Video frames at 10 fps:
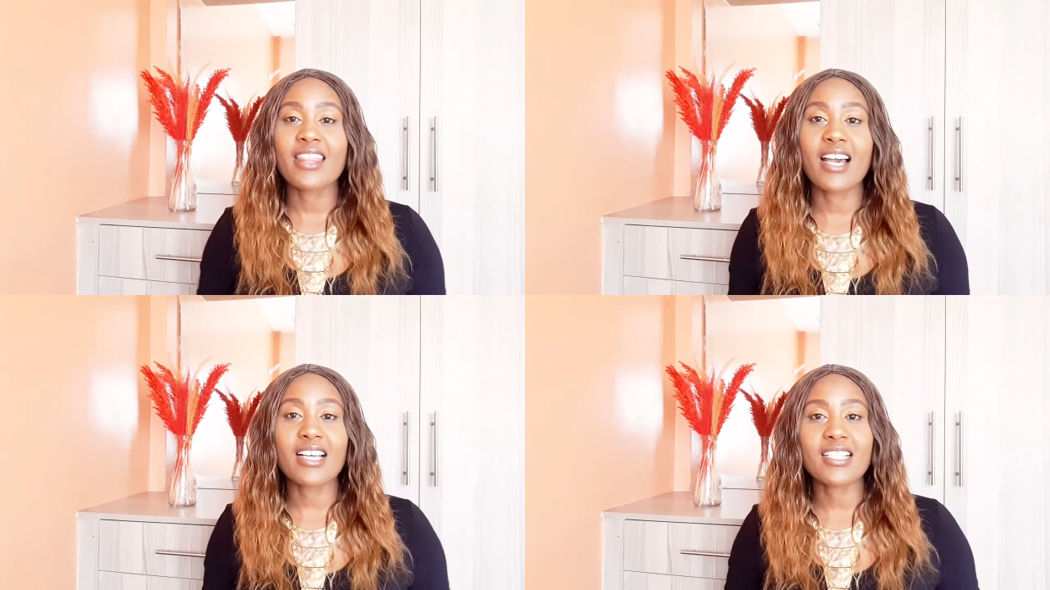
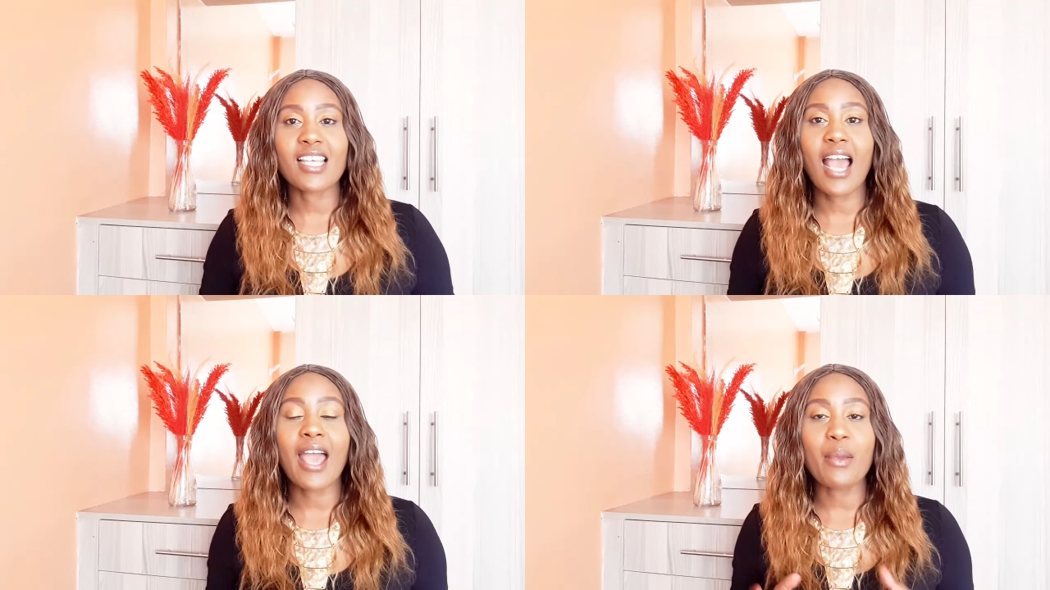
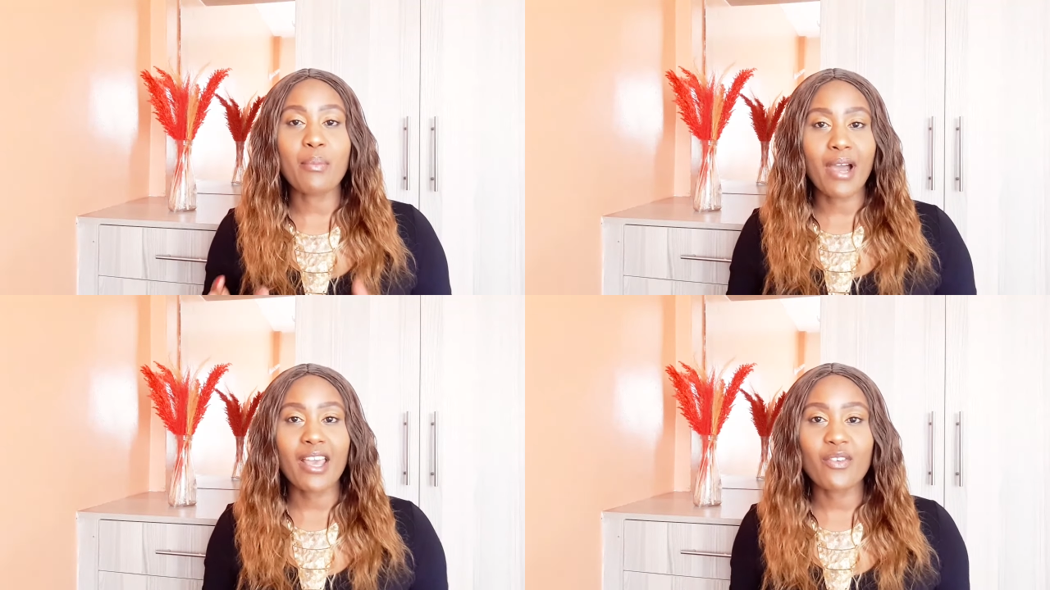that i
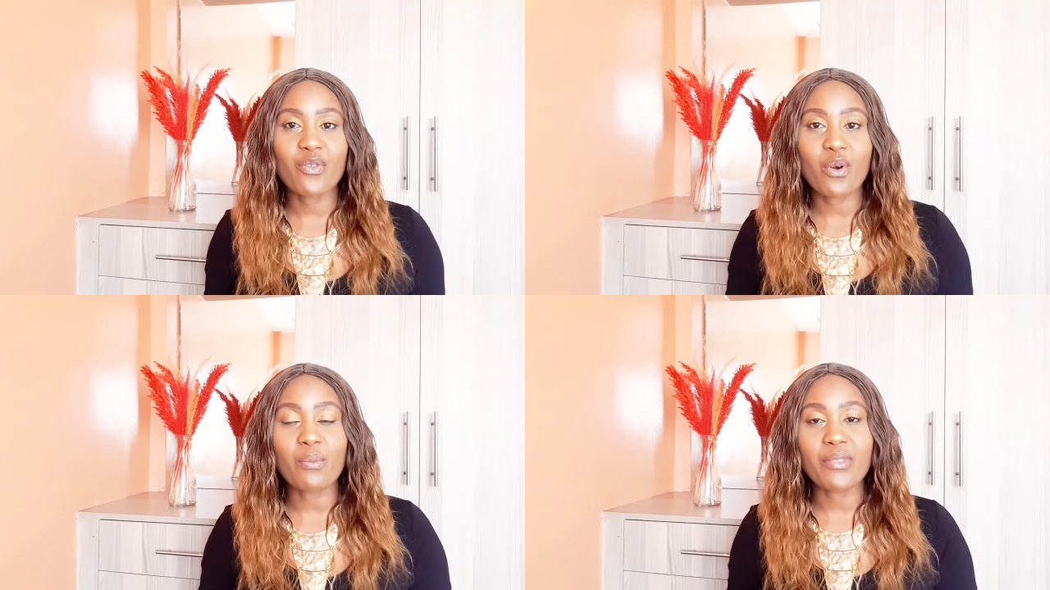buy
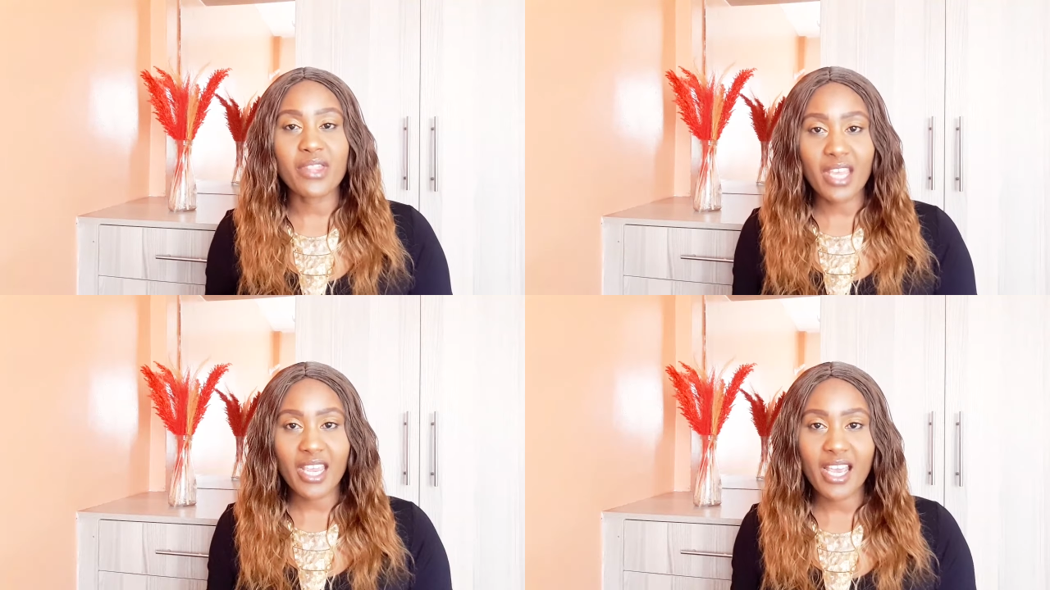from
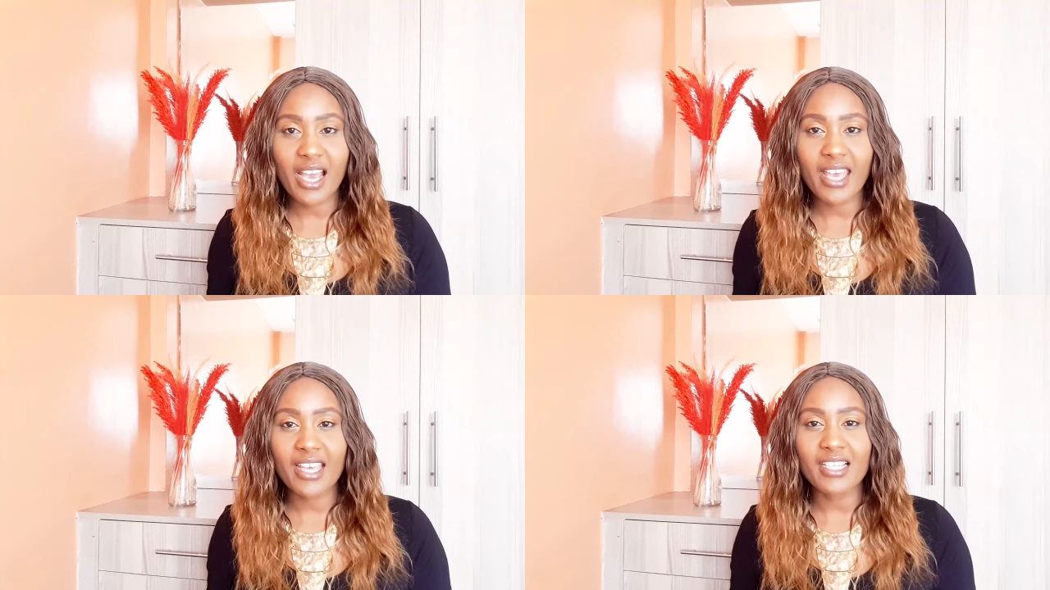
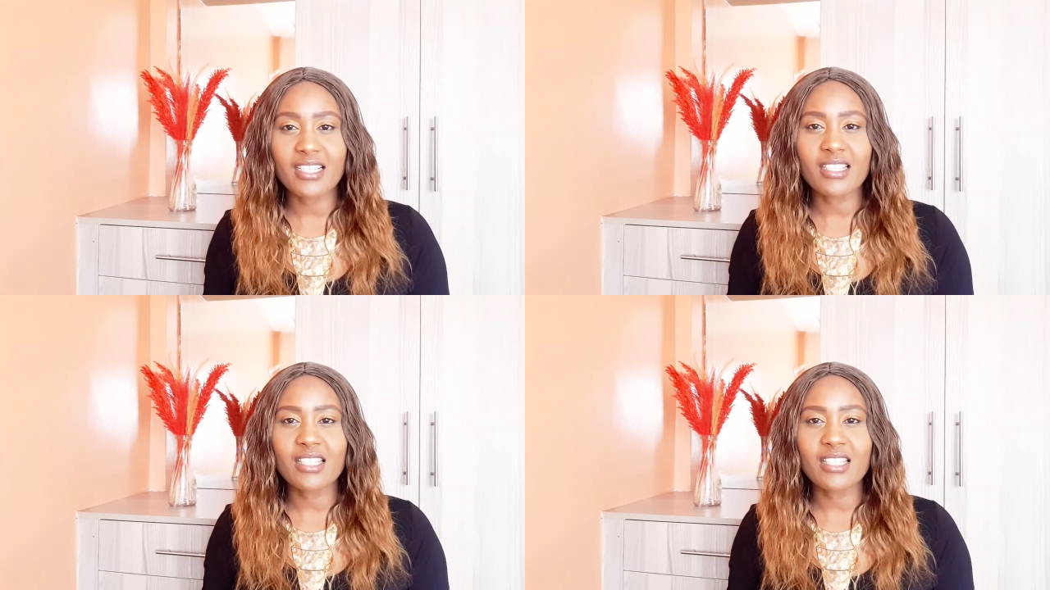there and